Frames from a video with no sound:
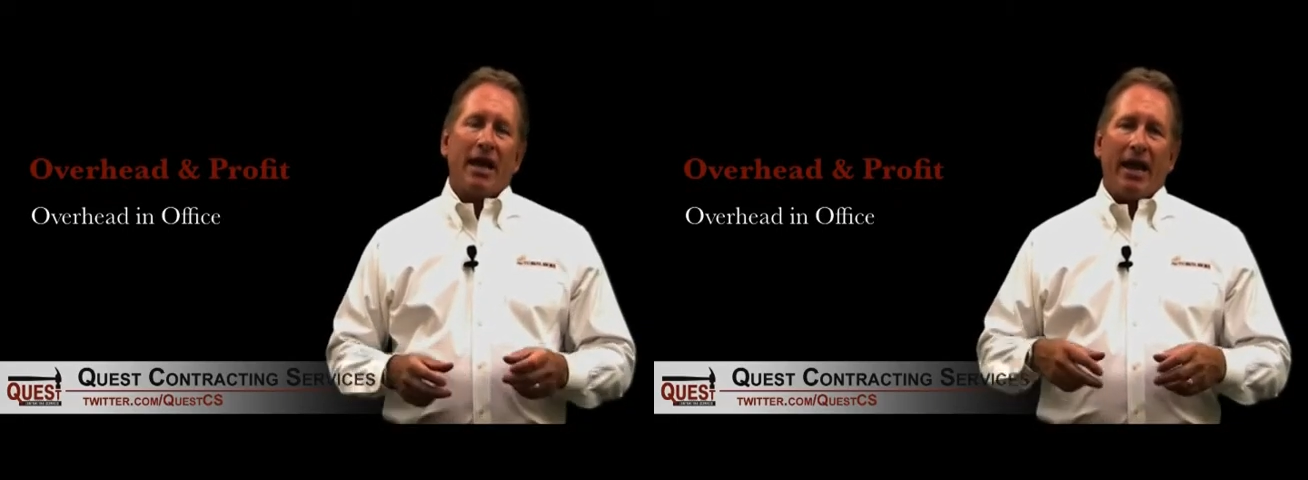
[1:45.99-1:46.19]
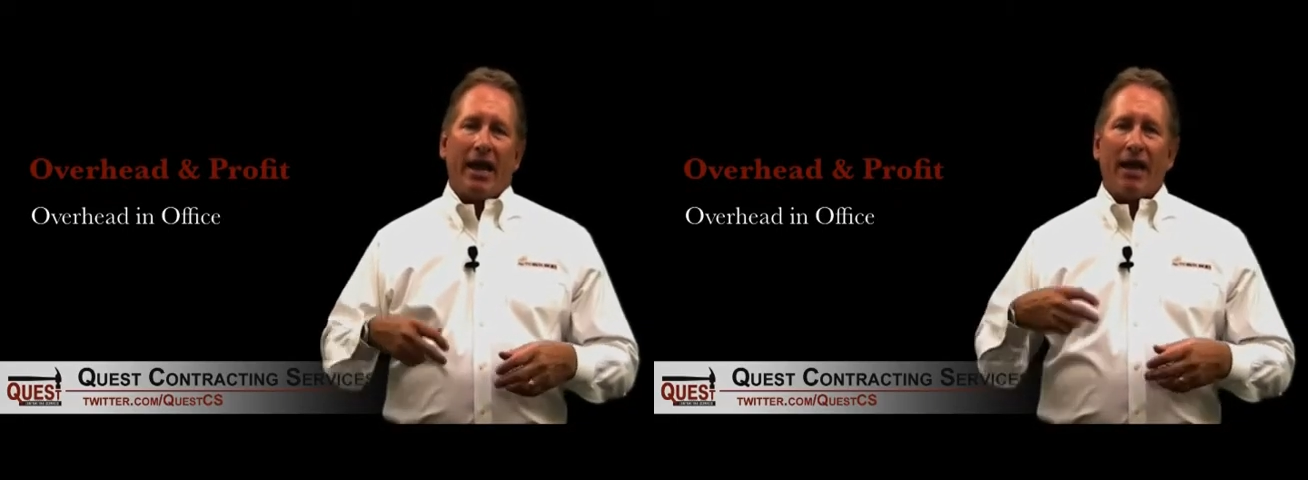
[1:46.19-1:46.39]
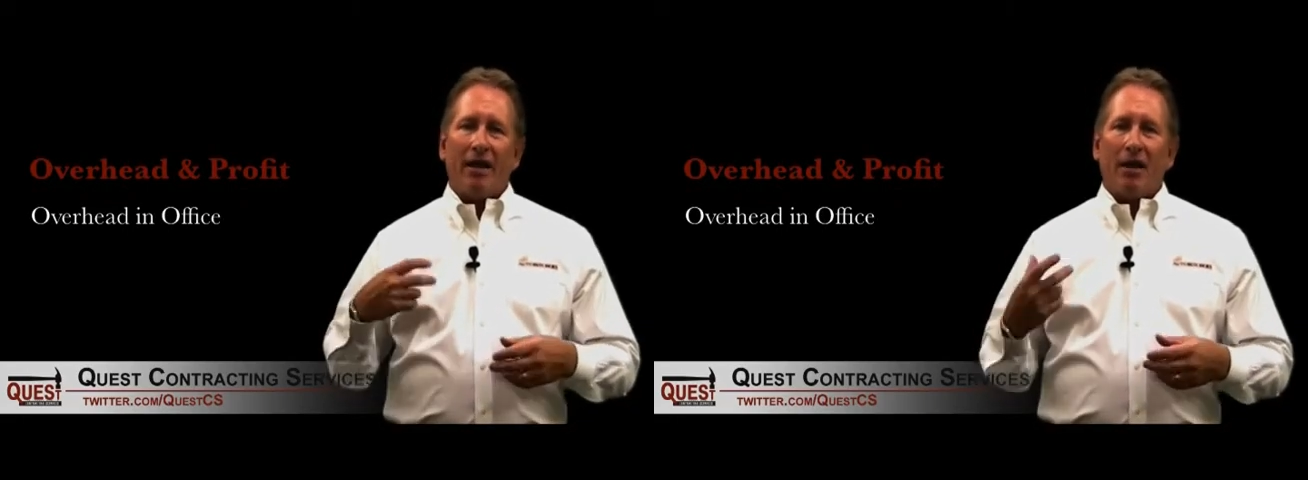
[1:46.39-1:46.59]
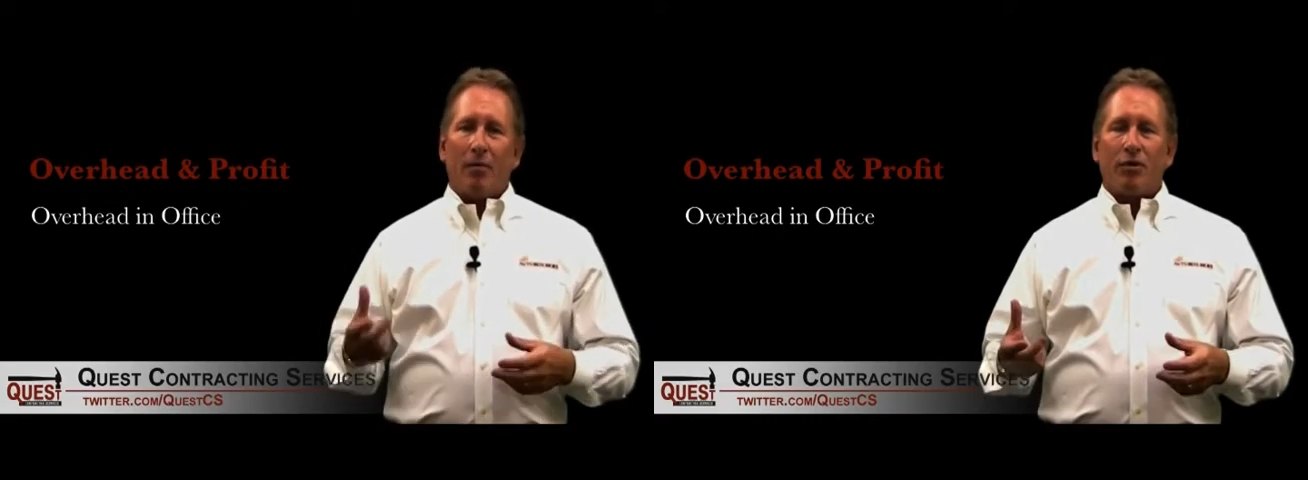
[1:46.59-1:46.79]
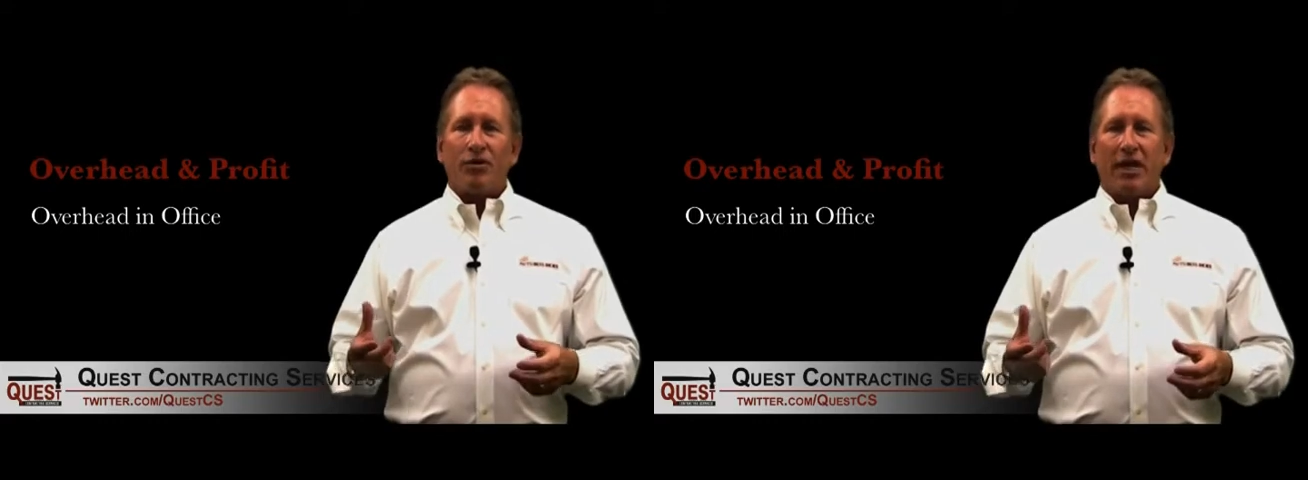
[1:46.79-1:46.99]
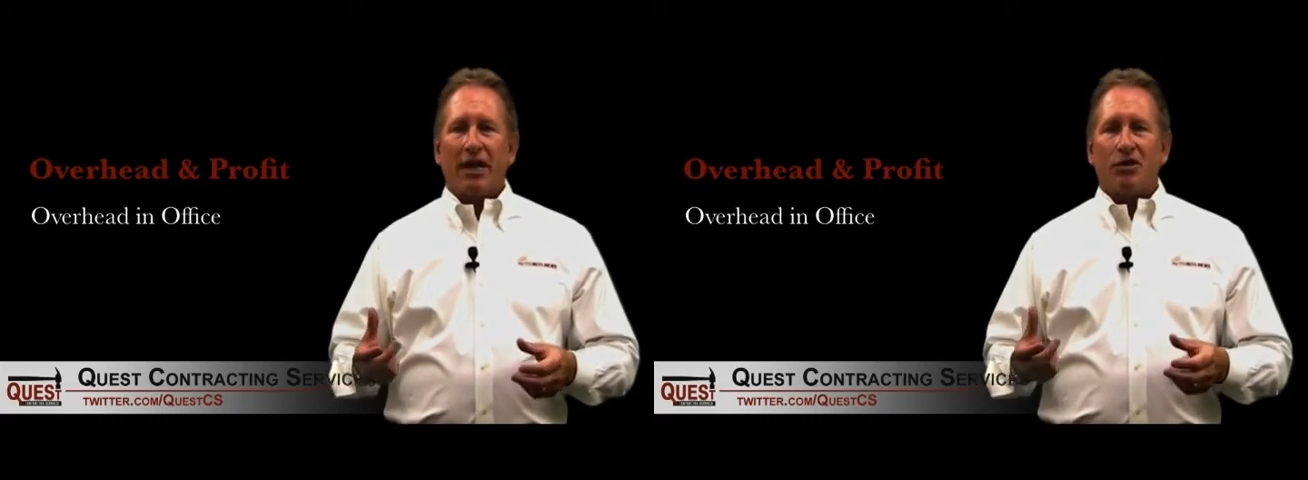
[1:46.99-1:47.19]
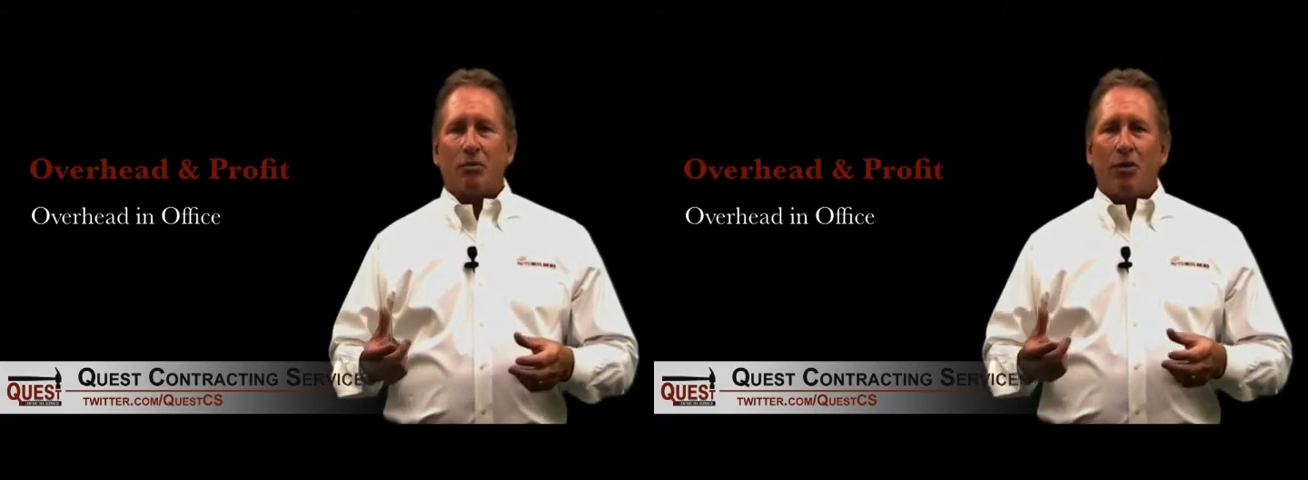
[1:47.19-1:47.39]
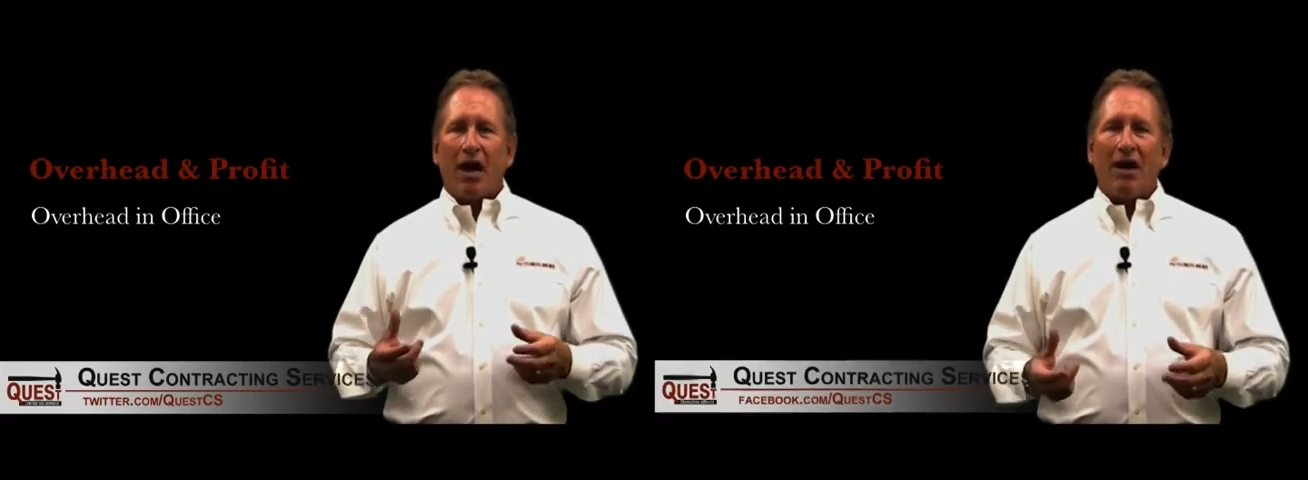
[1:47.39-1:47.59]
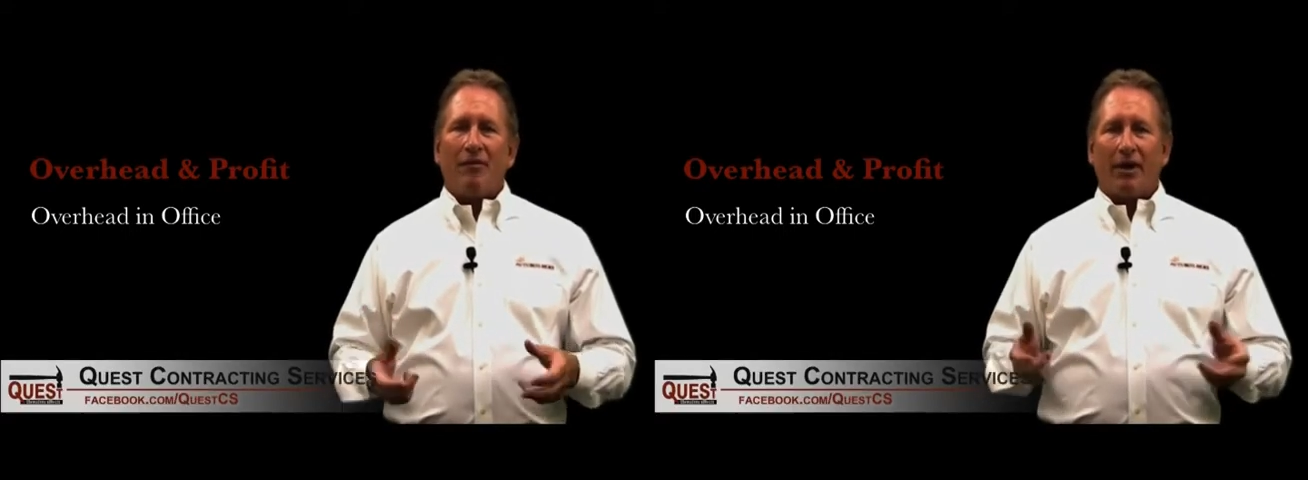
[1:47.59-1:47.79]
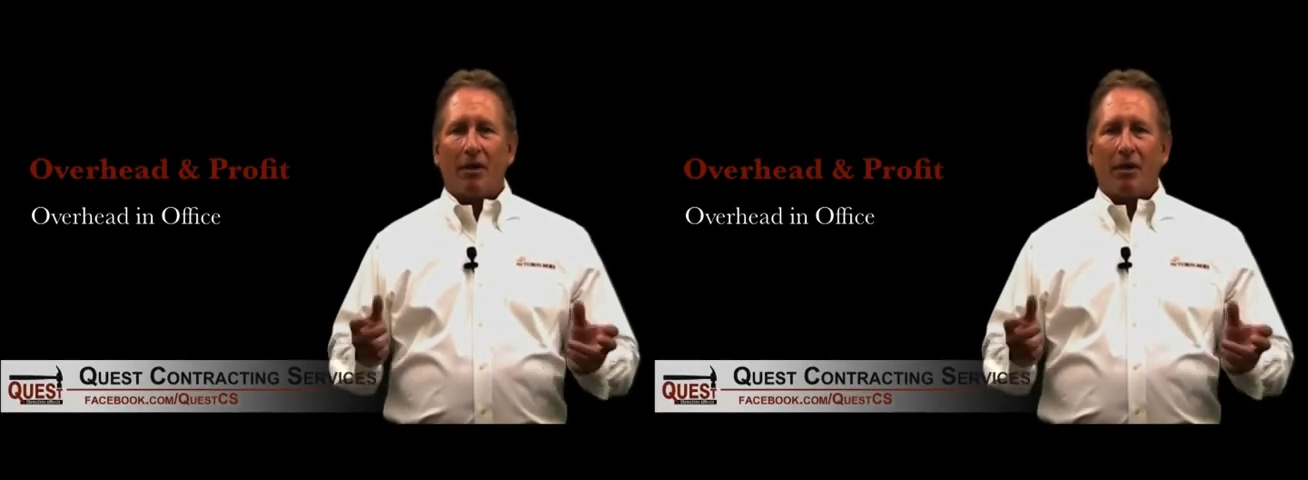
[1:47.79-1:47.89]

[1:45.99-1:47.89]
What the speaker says: and a percentage of profit